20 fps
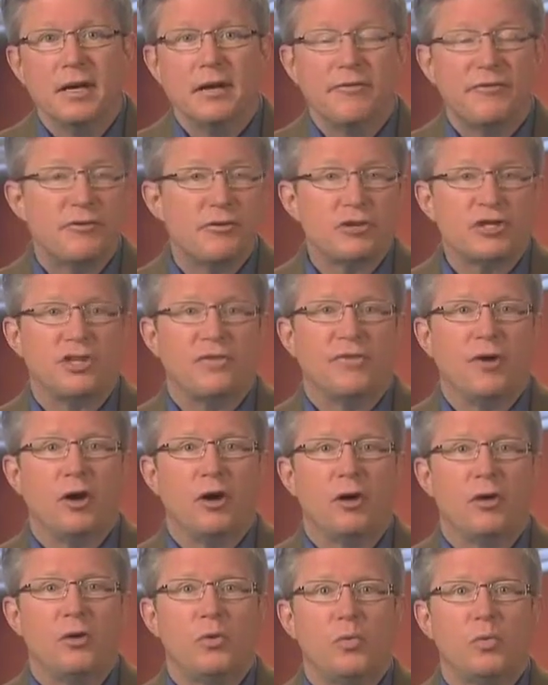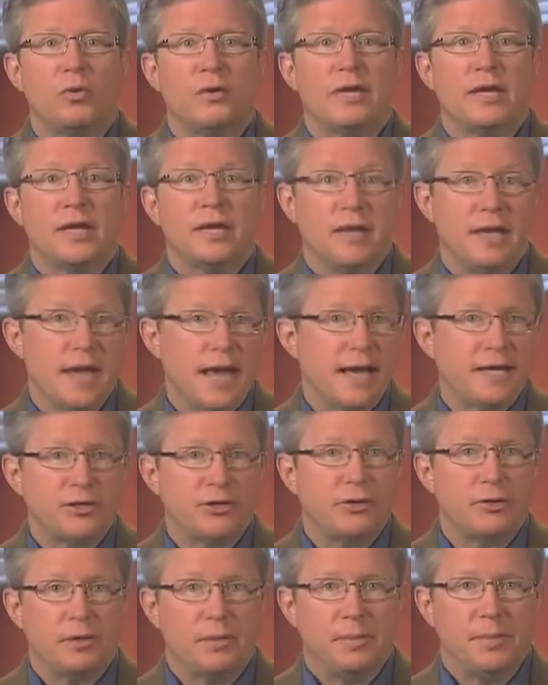First of all, we'll get a
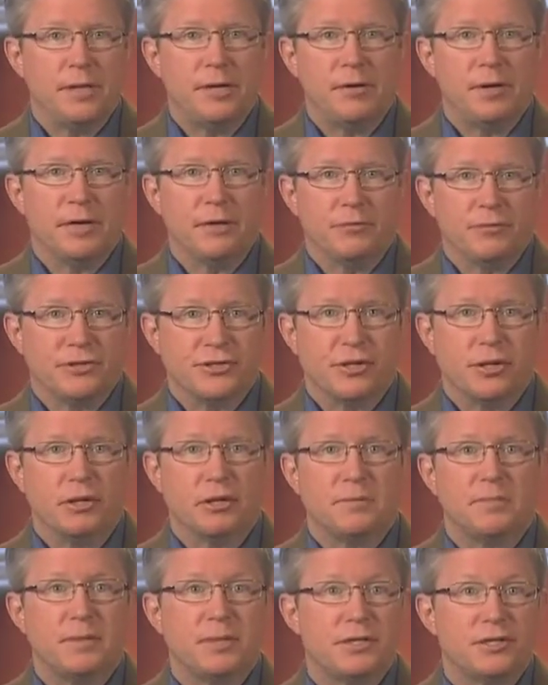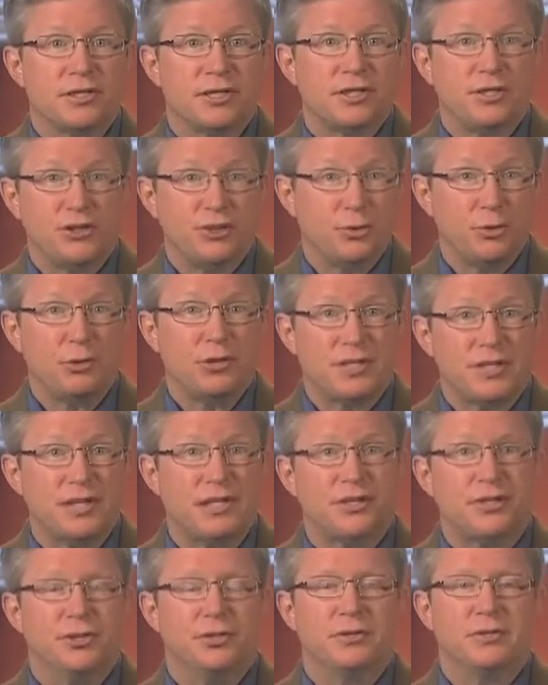natural appearing result because it's your
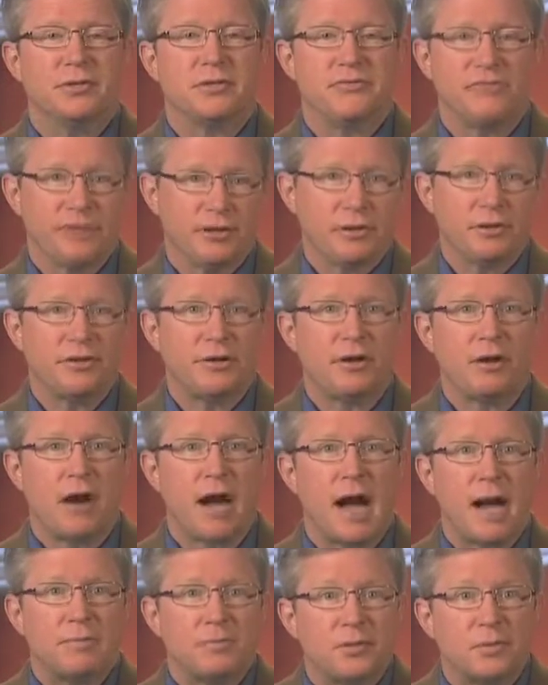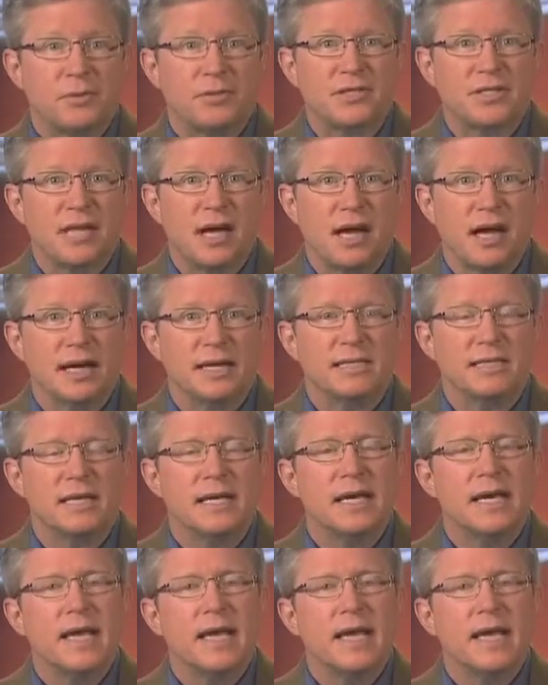tissues filled to their optimal size.